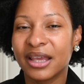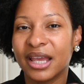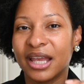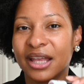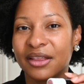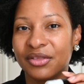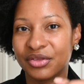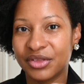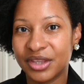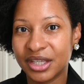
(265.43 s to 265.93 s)

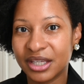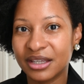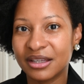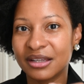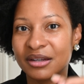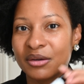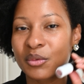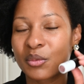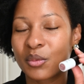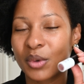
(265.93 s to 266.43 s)
And
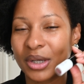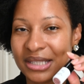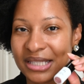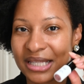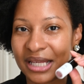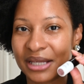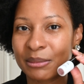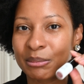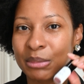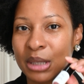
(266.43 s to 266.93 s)
then once
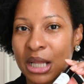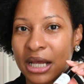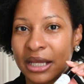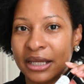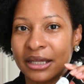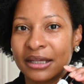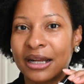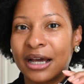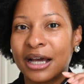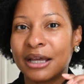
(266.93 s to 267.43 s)
I apply
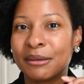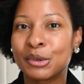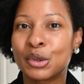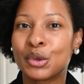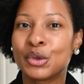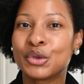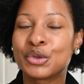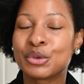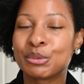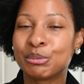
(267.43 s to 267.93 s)
it, I'm
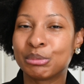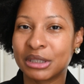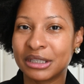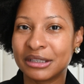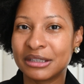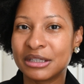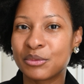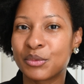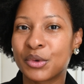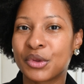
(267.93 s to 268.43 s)
going to
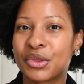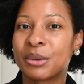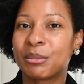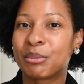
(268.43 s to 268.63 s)
blend it with a